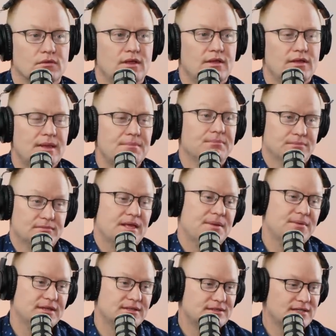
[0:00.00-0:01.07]
That that,
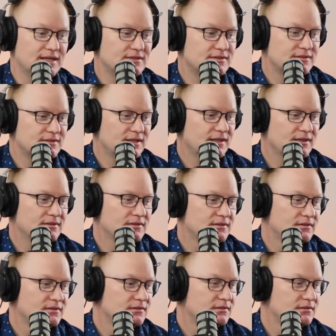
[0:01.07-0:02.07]
that makes sense, and